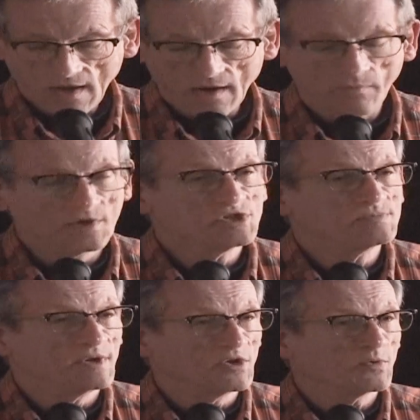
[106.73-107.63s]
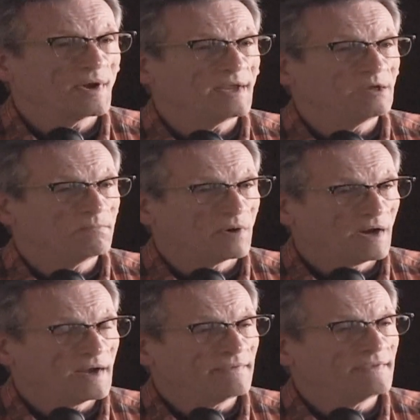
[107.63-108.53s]
which has been created
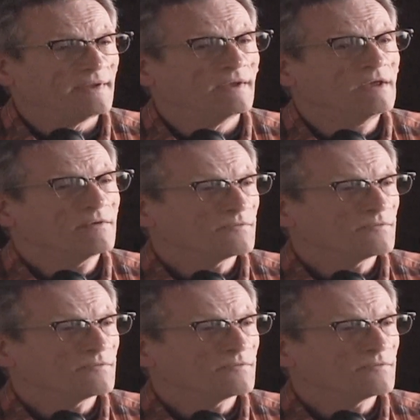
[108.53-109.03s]
by the